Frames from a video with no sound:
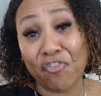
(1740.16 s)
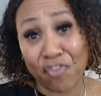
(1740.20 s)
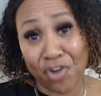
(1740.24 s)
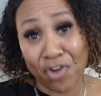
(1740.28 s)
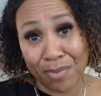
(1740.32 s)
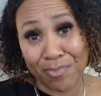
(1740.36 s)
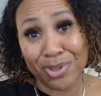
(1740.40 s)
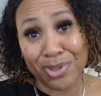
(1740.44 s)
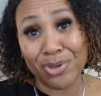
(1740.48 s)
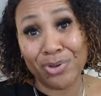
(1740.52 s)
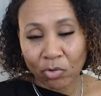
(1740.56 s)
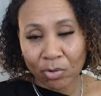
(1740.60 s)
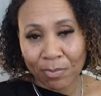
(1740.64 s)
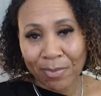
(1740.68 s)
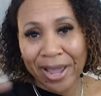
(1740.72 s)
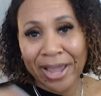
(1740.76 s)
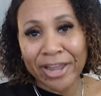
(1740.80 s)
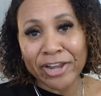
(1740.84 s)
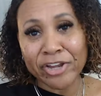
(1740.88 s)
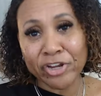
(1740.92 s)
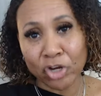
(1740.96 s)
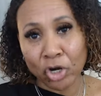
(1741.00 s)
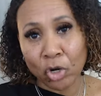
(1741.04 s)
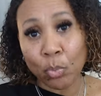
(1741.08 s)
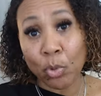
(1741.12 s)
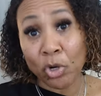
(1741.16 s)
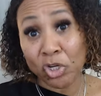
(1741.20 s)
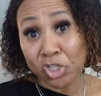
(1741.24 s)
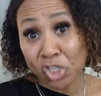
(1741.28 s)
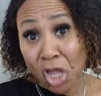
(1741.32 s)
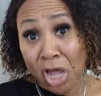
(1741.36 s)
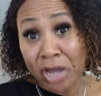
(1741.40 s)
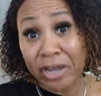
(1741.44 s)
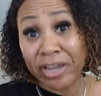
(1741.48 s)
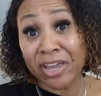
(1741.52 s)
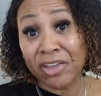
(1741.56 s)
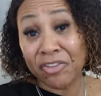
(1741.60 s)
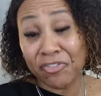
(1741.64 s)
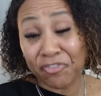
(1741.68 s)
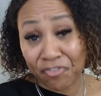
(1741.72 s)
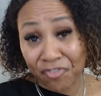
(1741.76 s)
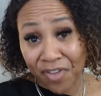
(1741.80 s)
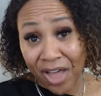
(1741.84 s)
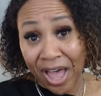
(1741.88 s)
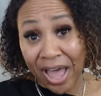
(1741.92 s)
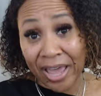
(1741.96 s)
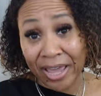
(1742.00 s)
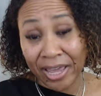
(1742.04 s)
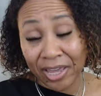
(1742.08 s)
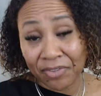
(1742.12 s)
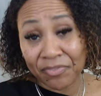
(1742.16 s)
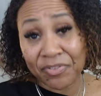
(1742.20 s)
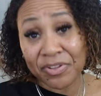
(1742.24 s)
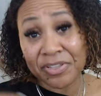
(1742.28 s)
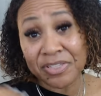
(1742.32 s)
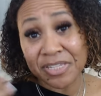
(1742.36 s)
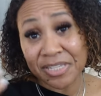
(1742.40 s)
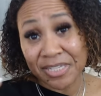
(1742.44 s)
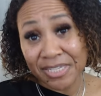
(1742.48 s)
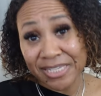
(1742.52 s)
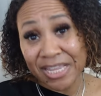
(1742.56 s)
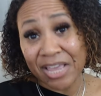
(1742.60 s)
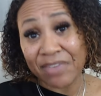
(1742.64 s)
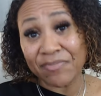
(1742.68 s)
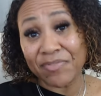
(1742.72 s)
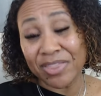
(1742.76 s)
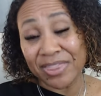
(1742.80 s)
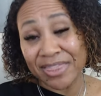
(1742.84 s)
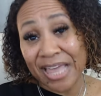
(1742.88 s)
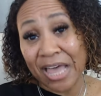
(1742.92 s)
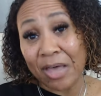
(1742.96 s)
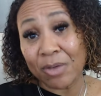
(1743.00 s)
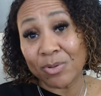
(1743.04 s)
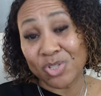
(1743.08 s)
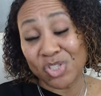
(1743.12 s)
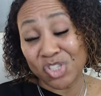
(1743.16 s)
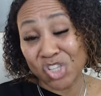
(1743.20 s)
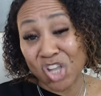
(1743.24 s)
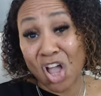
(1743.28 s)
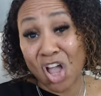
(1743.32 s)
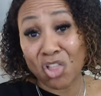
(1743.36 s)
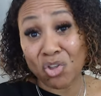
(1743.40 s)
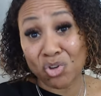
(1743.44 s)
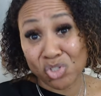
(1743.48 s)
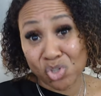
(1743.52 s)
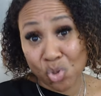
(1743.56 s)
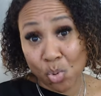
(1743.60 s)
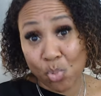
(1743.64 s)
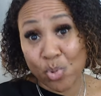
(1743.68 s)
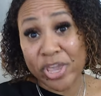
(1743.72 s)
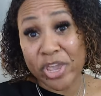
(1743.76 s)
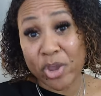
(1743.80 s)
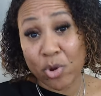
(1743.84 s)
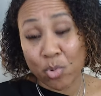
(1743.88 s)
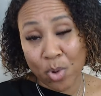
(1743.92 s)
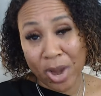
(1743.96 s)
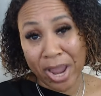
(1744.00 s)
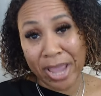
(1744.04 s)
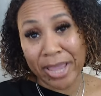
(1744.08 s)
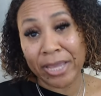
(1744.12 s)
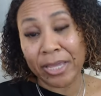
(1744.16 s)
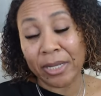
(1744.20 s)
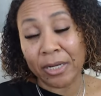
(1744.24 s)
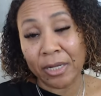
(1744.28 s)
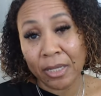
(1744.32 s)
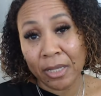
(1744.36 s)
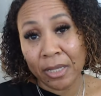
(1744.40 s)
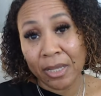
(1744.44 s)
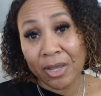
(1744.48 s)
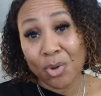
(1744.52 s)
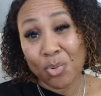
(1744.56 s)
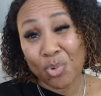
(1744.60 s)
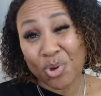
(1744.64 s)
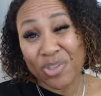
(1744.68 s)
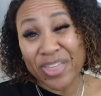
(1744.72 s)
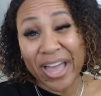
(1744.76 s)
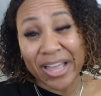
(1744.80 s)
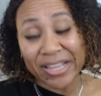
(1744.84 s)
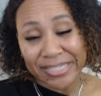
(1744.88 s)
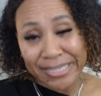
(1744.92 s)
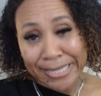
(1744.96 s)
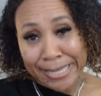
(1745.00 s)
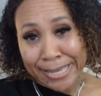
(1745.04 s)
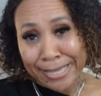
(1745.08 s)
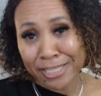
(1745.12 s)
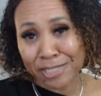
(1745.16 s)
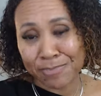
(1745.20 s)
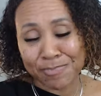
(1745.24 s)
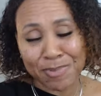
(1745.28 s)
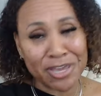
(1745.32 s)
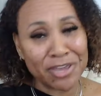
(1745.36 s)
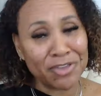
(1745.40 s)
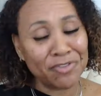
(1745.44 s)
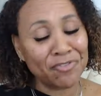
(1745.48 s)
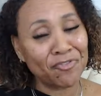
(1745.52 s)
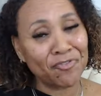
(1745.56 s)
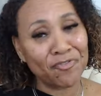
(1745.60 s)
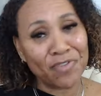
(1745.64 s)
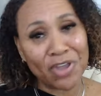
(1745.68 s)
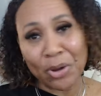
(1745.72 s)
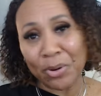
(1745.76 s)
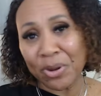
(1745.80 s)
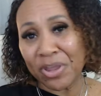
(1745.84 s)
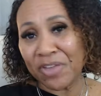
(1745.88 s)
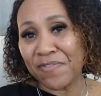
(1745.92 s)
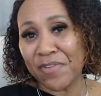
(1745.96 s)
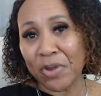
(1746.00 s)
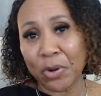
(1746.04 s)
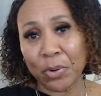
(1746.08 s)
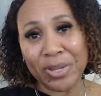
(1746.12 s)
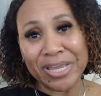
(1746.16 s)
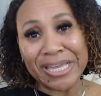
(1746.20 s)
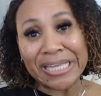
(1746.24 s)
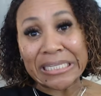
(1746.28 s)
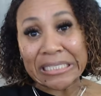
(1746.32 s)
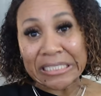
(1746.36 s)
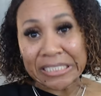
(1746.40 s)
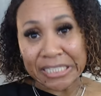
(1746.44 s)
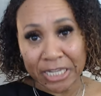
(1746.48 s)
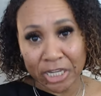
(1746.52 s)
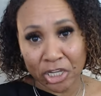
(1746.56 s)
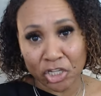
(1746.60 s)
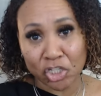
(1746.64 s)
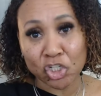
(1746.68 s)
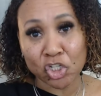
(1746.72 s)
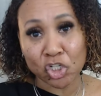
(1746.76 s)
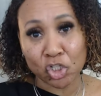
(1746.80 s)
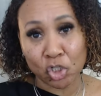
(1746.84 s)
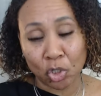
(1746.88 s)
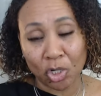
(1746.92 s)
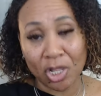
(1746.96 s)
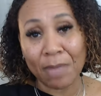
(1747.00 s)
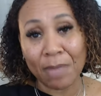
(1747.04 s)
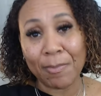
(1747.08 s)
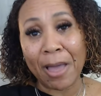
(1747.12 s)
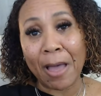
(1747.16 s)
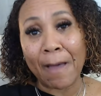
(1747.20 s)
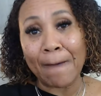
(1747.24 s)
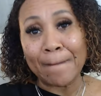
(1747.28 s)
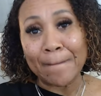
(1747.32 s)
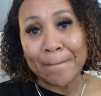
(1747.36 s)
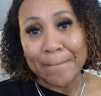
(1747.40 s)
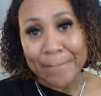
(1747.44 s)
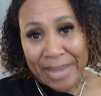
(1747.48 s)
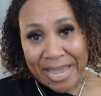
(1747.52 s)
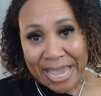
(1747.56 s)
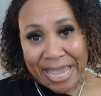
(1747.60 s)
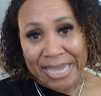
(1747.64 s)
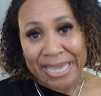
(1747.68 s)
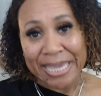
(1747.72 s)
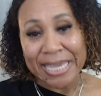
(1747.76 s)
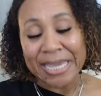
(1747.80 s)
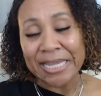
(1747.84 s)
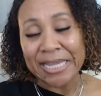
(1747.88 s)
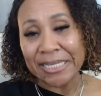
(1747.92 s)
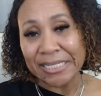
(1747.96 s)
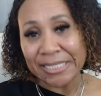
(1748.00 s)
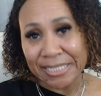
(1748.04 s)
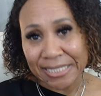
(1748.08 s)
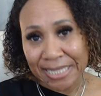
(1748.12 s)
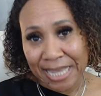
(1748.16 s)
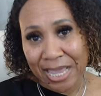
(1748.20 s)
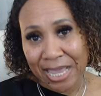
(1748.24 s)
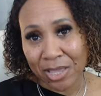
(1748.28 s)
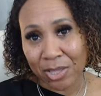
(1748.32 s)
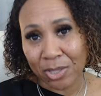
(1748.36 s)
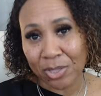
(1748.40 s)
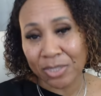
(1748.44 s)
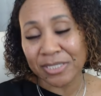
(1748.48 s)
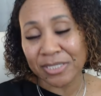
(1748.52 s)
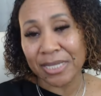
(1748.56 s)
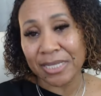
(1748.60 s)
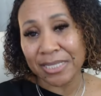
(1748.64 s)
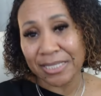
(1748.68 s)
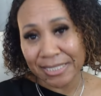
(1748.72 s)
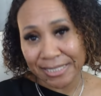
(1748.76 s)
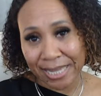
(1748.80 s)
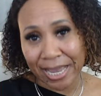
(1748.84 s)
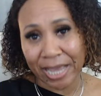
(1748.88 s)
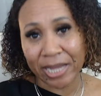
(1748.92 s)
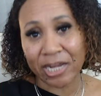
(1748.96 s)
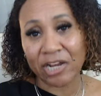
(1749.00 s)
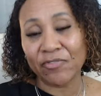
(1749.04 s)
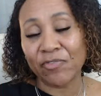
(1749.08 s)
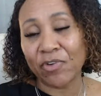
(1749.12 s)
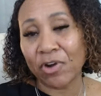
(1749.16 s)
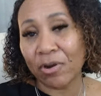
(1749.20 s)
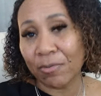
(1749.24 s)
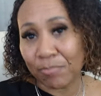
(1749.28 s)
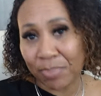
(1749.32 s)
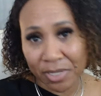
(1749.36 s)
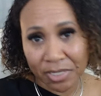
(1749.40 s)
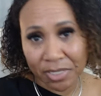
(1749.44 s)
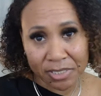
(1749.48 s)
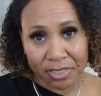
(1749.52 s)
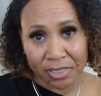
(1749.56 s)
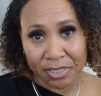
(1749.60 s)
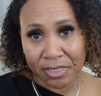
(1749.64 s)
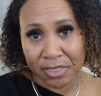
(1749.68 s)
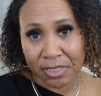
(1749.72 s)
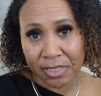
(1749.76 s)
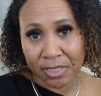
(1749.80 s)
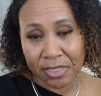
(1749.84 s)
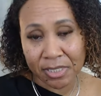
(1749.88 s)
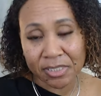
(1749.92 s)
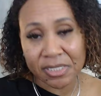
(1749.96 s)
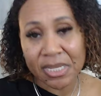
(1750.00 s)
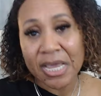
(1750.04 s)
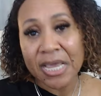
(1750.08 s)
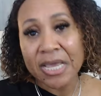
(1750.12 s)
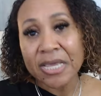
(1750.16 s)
from you. Reminder, we're talking five thousand to seven thousand dollars a week, right? Well, that takes being very, very intentional about making sales inside of our businesses.